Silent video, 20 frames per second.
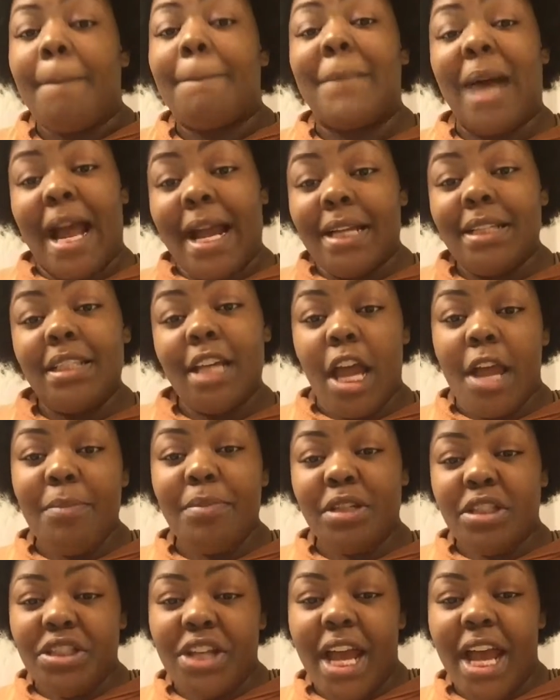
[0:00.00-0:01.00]
my
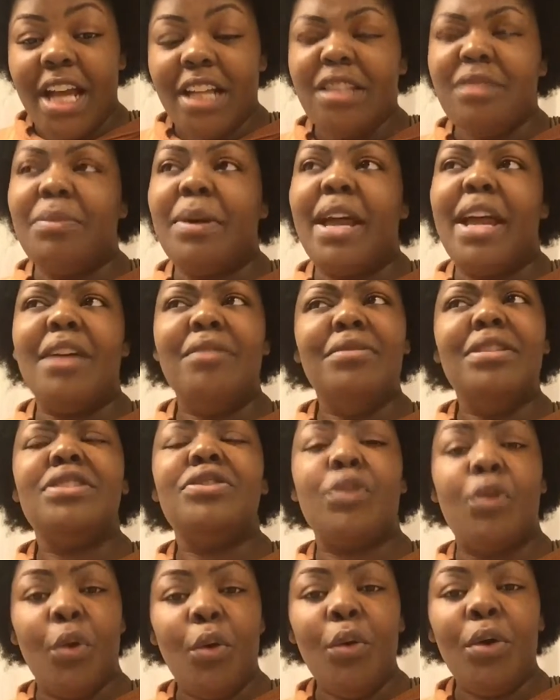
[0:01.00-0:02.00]
type of jazz, but it
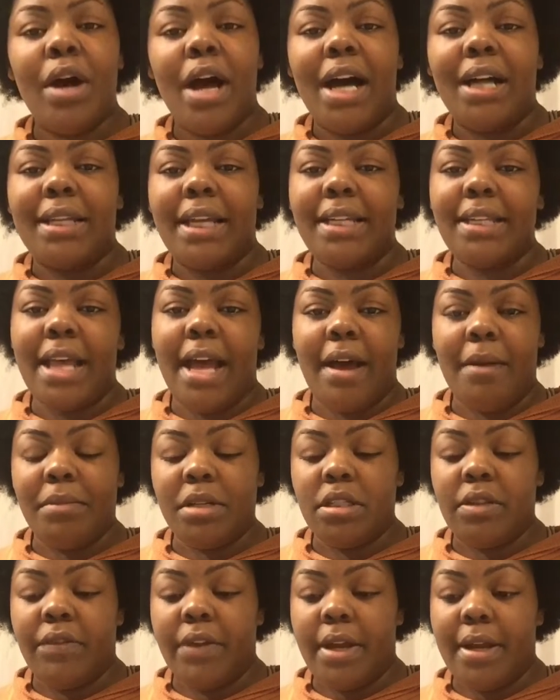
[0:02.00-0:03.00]
was cool. I liked the
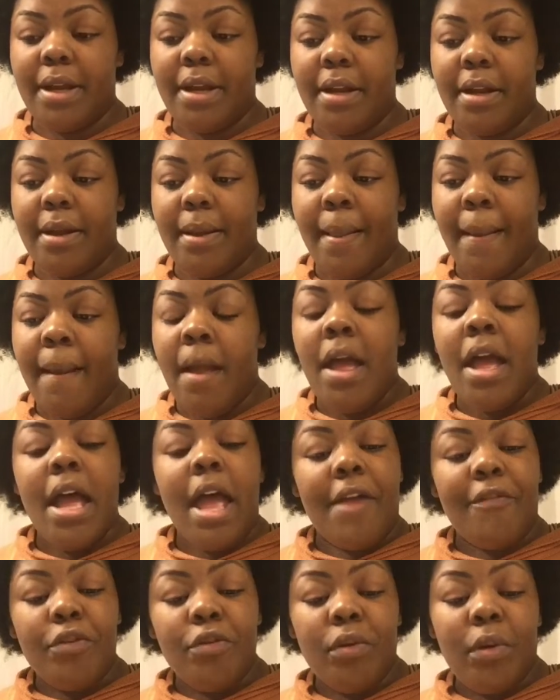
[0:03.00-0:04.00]
atmosphere.
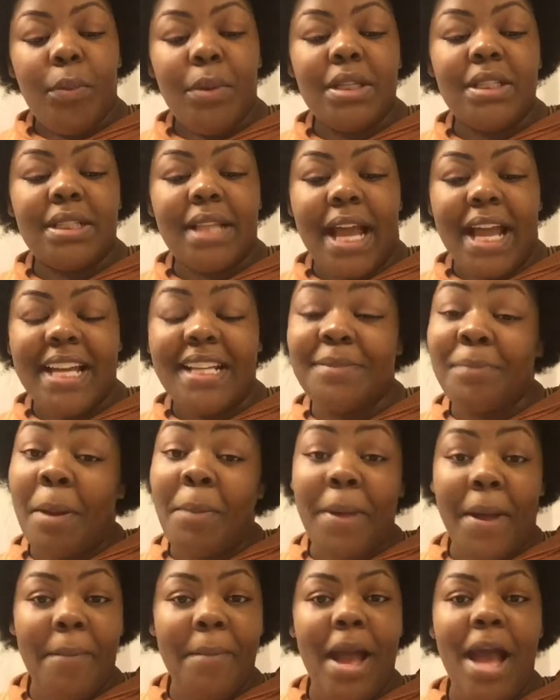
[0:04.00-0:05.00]
Everyone was nice.
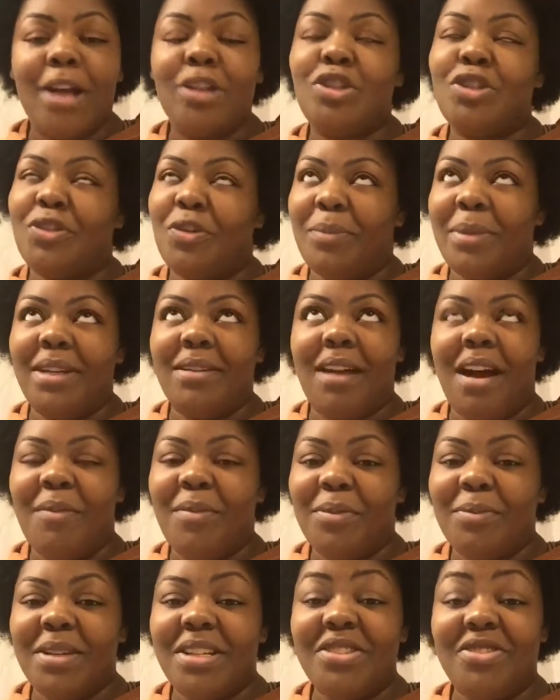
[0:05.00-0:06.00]
My mom has so many
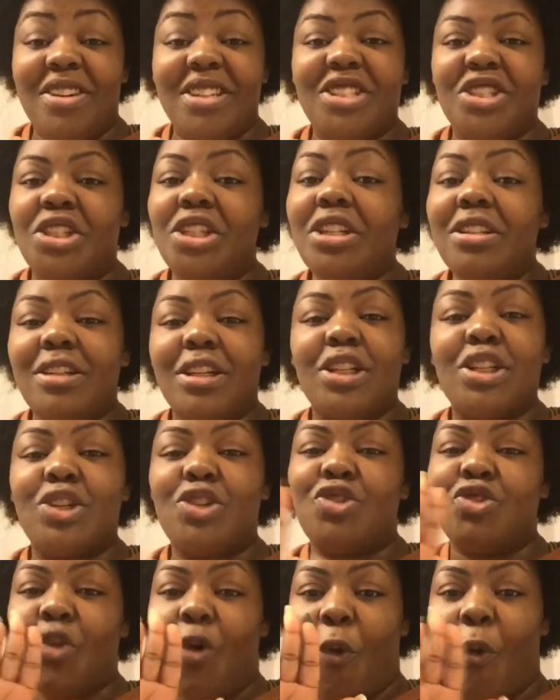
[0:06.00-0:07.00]
compliments, y'all. She looked
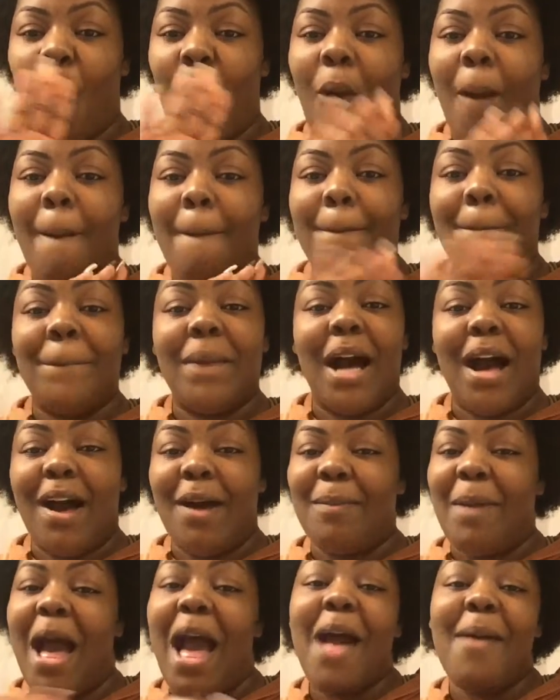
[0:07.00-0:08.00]
so
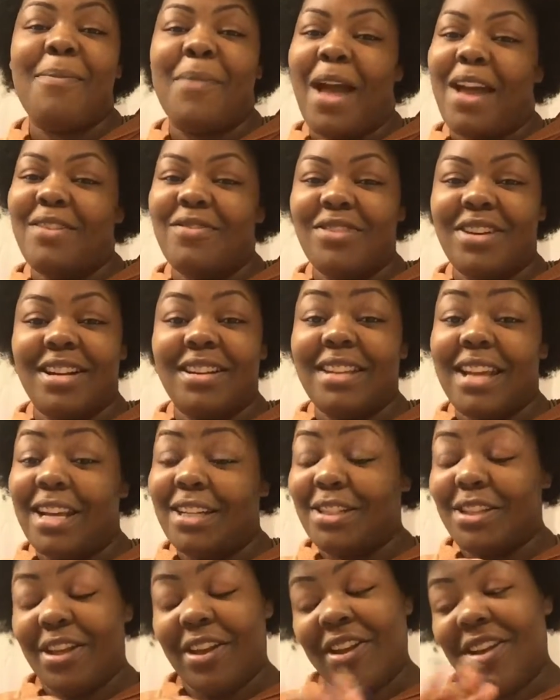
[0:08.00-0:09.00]
bomb. I'm not even gonna
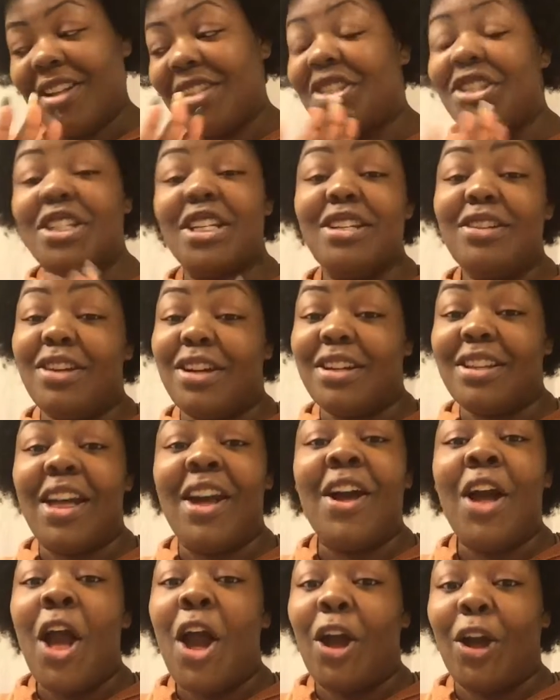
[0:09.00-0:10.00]
lie to y'all. She looked
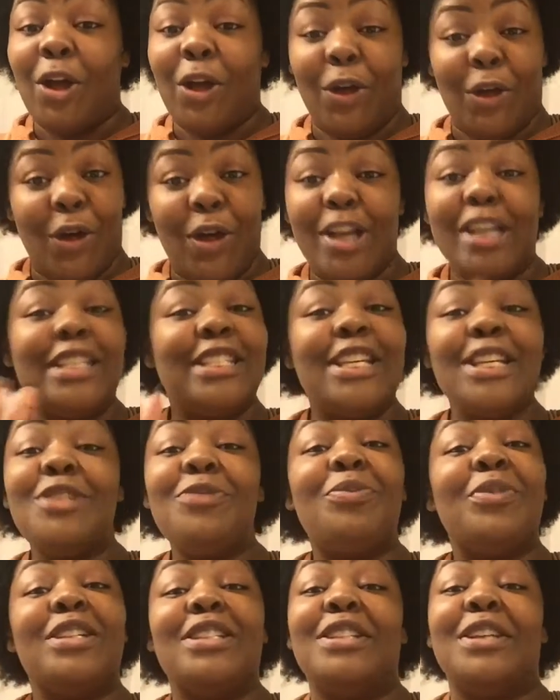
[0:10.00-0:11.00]
good.
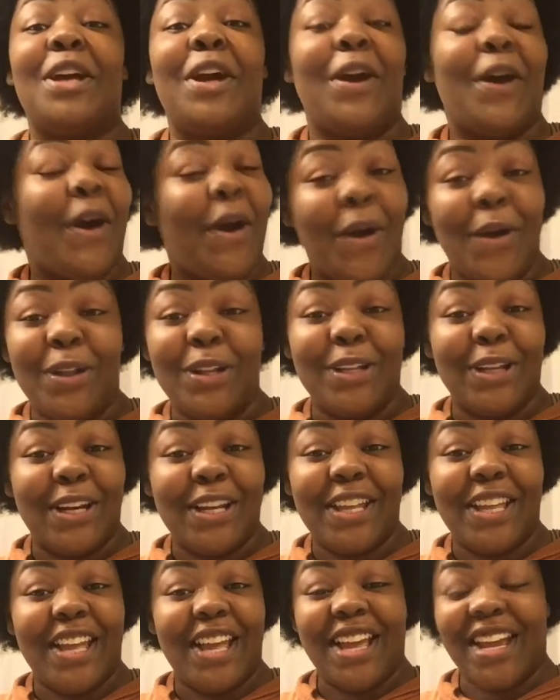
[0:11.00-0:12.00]
Sis was good
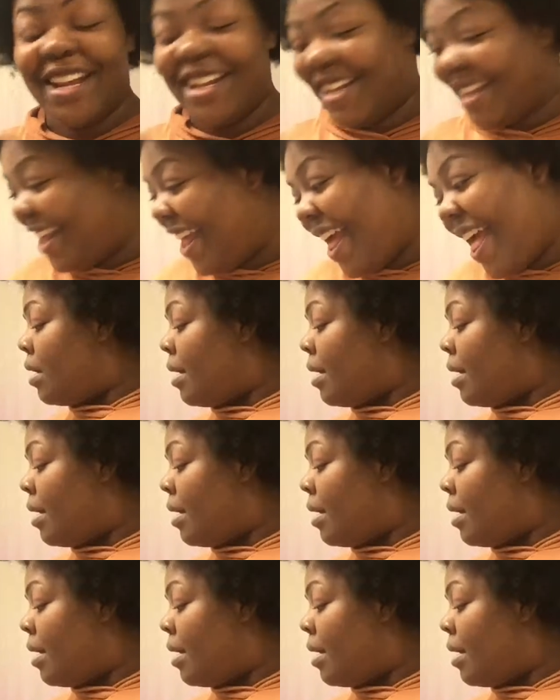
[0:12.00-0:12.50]
looking.